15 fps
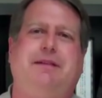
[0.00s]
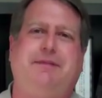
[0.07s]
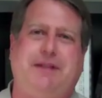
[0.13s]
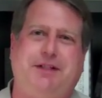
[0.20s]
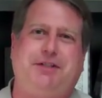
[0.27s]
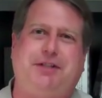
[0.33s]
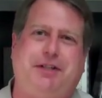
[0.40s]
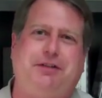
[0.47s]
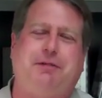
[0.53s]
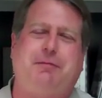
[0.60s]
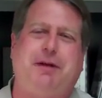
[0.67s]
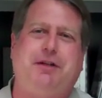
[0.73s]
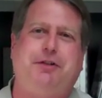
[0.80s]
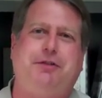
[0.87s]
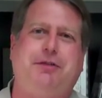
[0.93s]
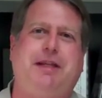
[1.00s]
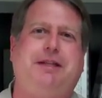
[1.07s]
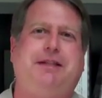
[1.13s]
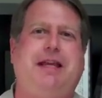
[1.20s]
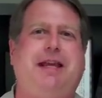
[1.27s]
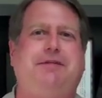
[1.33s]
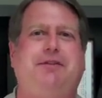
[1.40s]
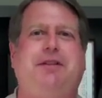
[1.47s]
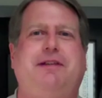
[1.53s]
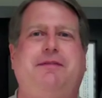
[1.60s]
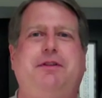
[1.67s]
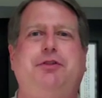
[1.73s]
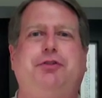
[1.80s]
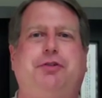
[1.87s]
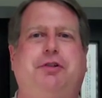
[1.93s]
they decide they want to do that, they have to
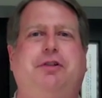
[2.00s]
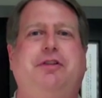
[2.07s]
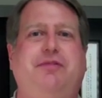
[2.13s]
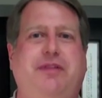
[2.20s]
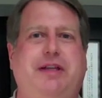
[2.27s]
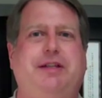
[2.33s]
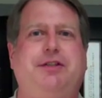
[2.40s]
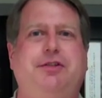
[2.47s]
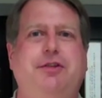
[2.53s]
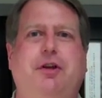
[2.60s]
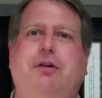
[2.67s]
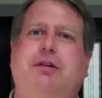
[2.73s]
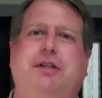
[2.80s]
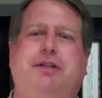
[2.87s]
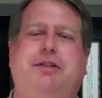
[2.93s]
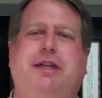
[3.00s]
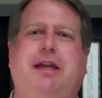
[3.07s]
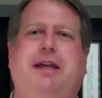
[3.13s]
give the insured advance notice.